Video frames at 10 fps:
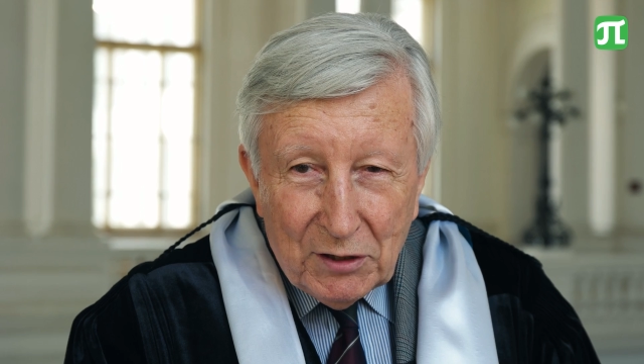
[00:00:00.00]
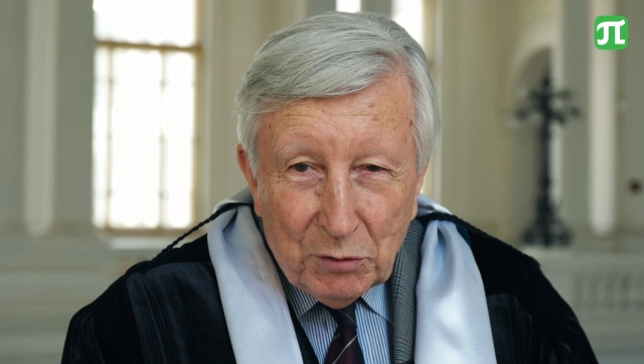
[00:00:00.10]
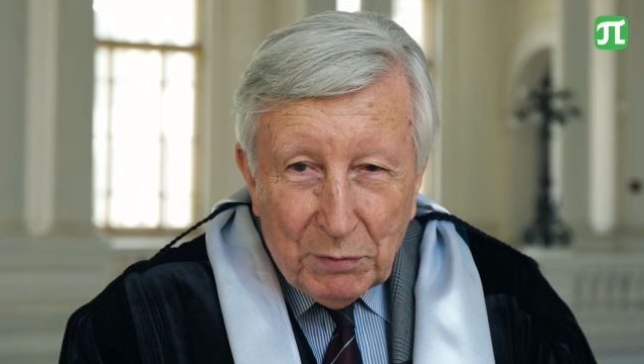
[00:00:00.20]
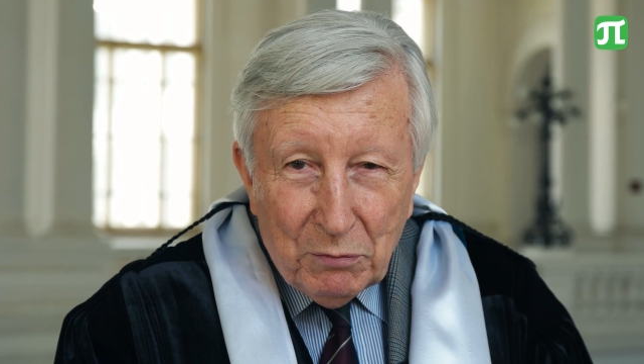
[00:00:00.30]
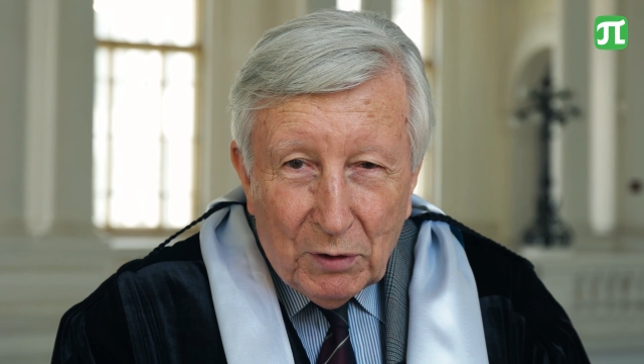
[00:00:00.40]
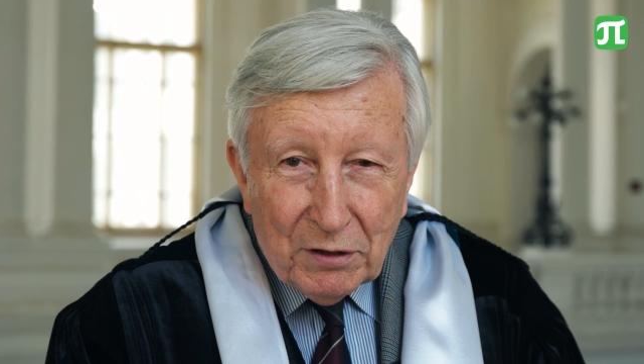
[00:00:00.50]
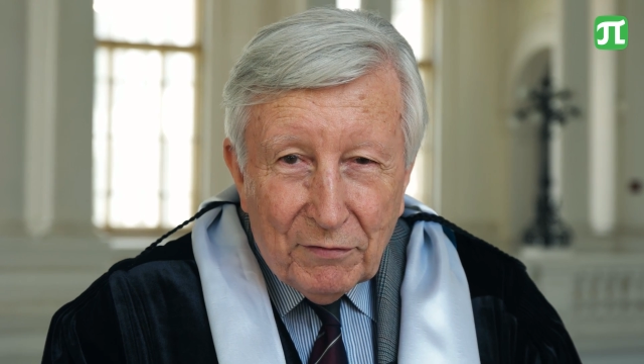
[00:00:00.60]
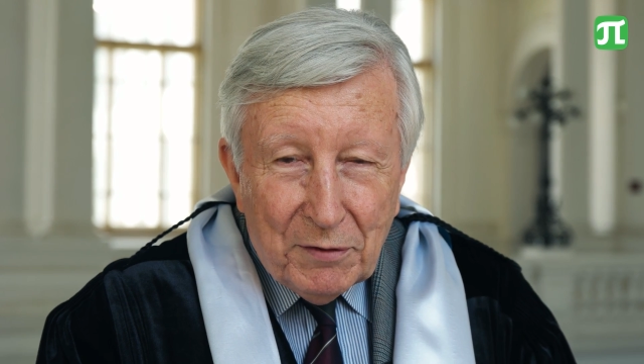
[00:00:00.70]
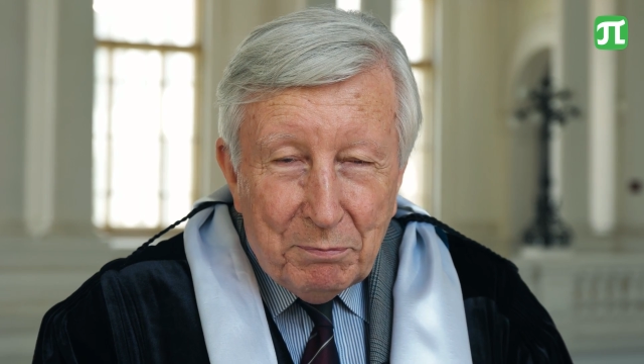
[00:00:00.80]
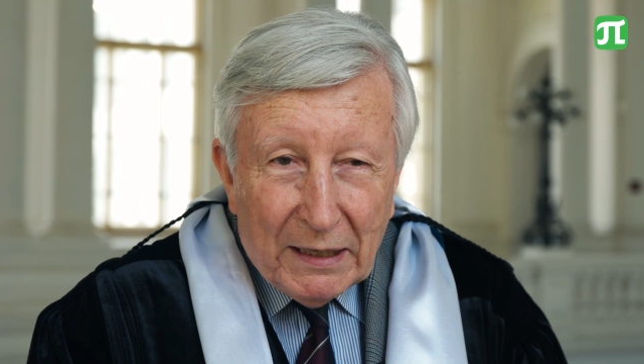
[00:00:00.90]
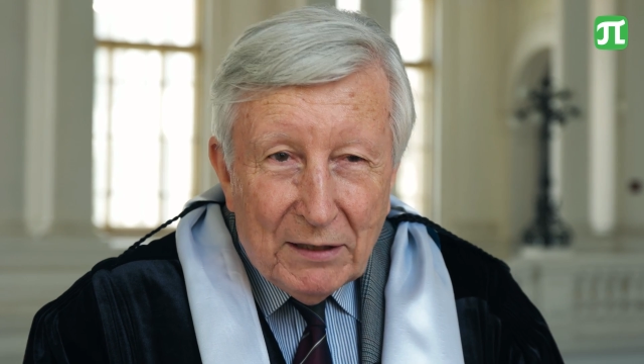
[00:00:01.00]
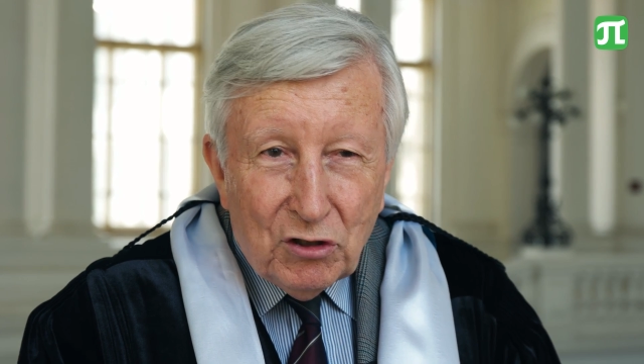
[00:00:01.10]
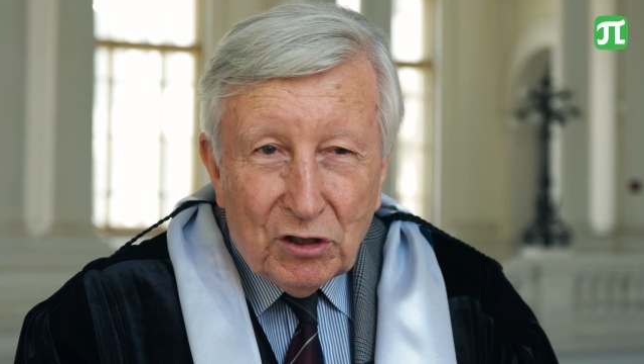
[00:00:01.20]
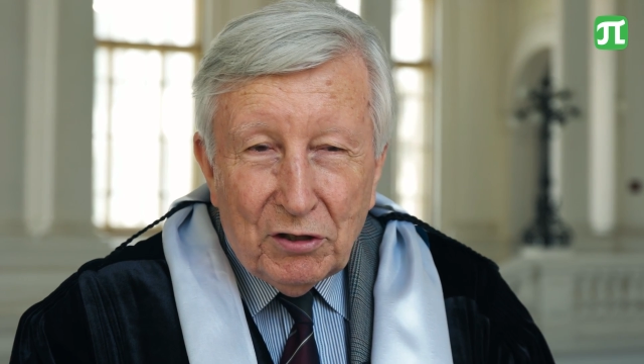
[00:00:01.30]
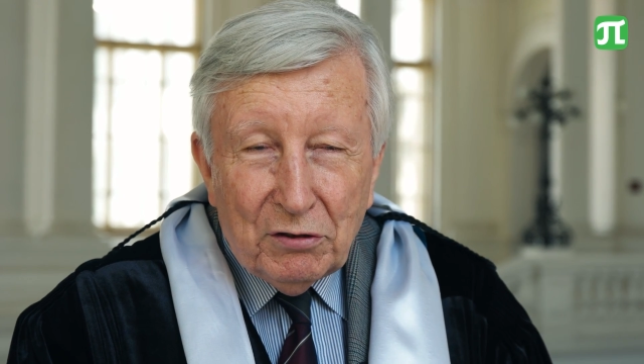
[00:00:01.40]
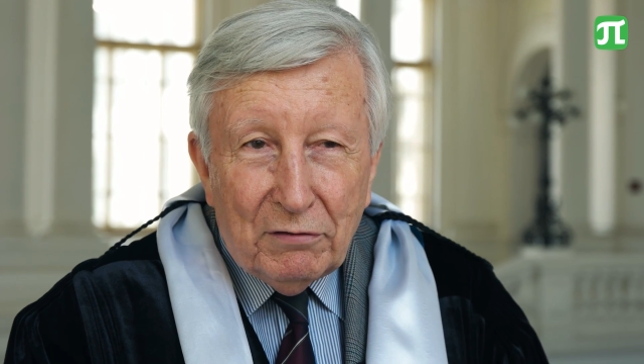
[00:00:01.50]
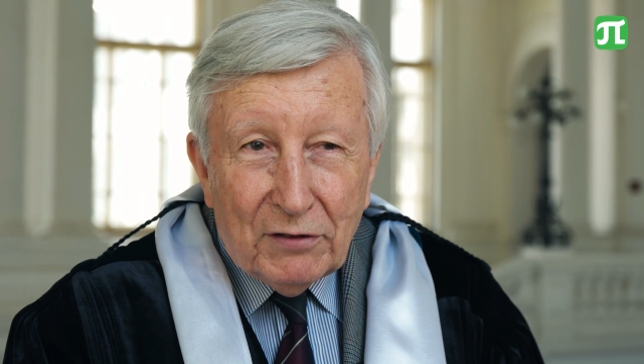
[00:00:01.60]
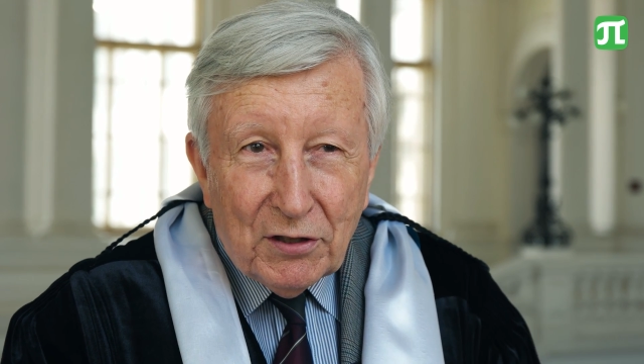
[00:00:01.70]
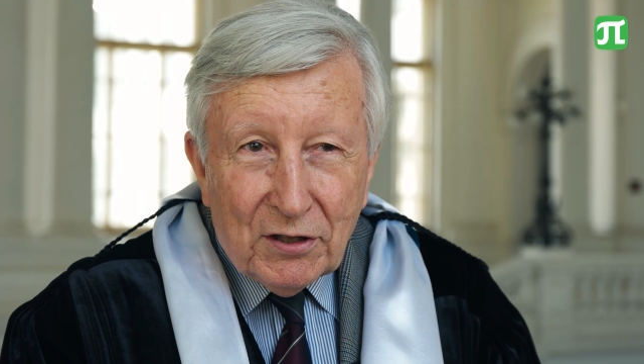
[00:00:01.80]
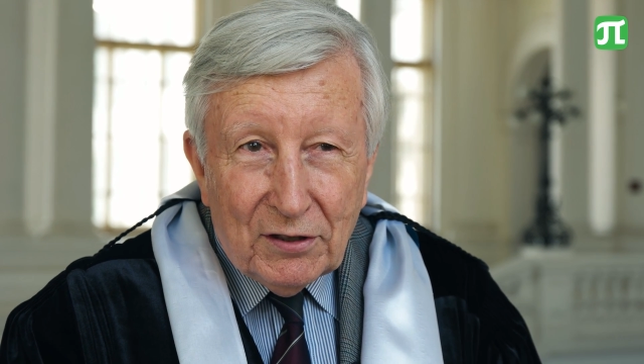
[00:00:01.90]
to be one of the major
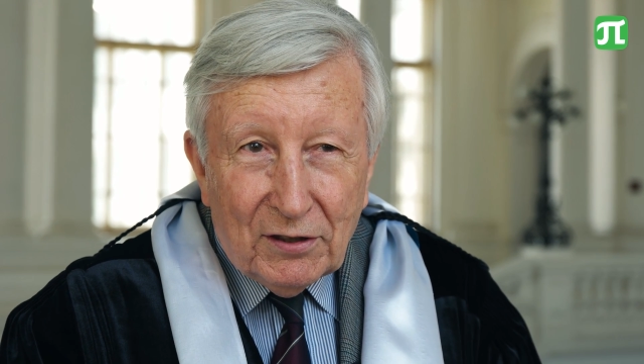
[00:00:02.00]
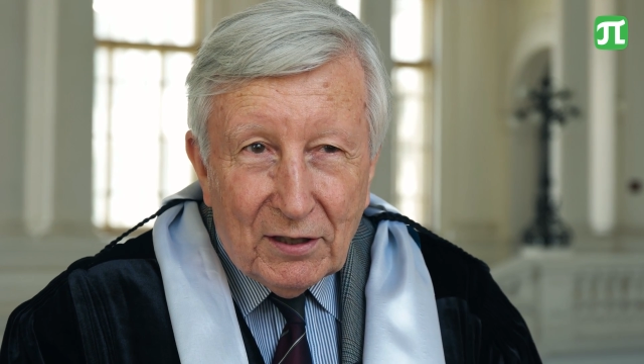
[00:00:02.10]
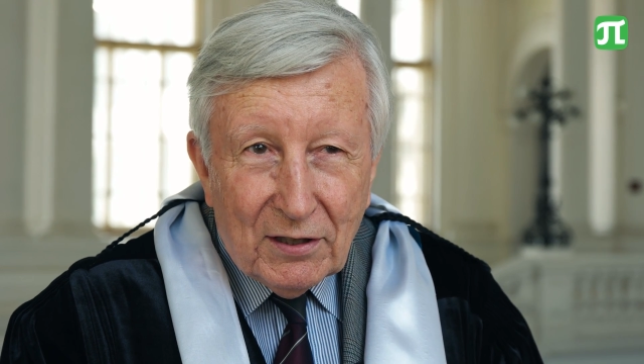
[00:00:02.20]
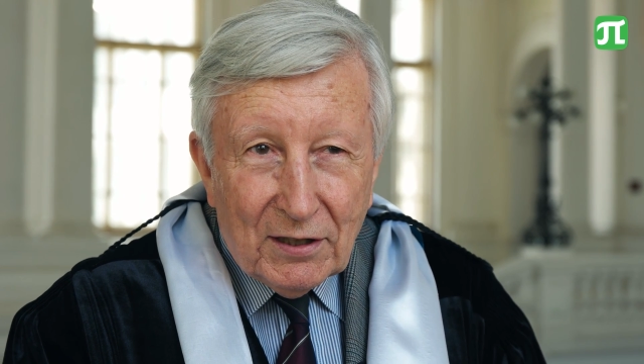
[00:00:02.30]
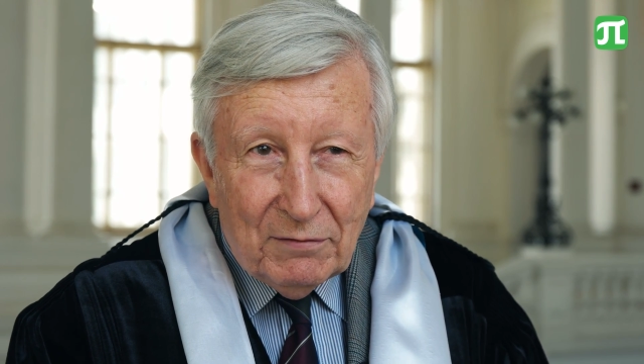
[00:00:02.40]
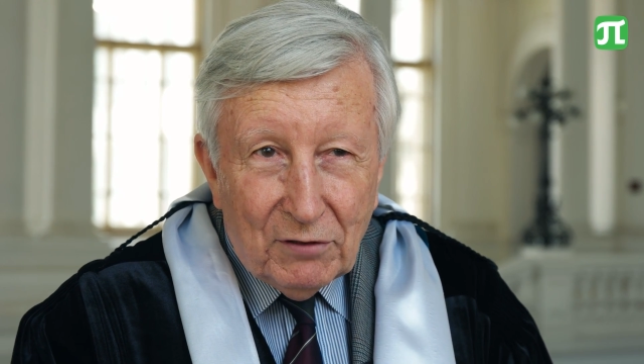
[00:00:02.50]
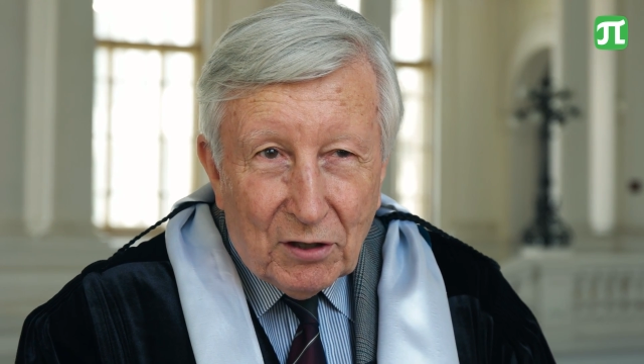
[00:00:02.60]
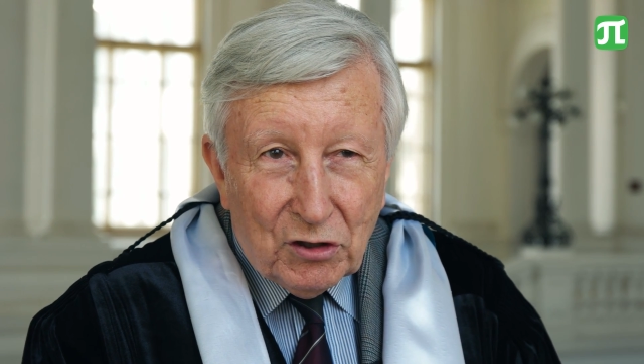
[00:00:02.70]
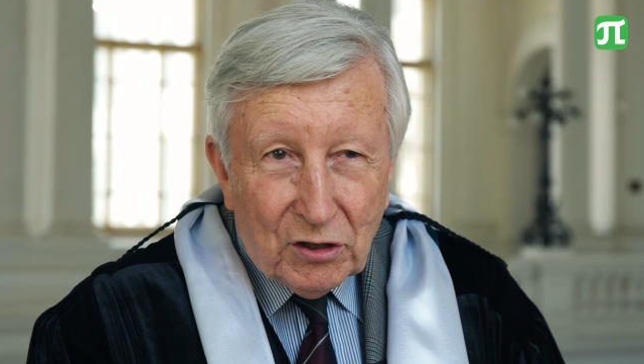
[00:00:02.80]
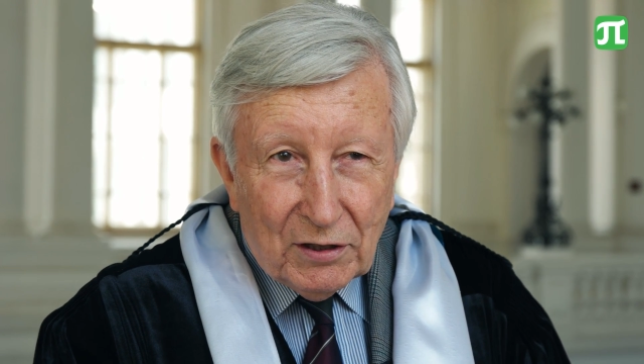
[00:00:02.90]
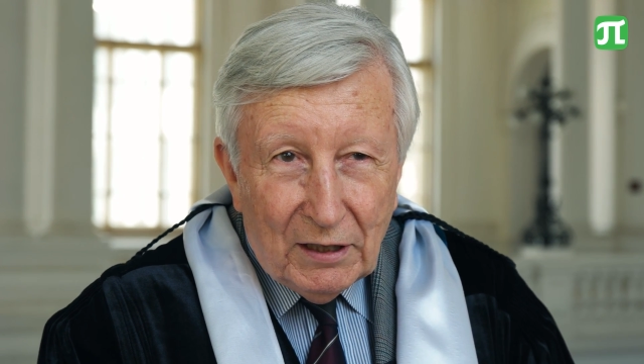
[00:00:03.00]
universities in Russia,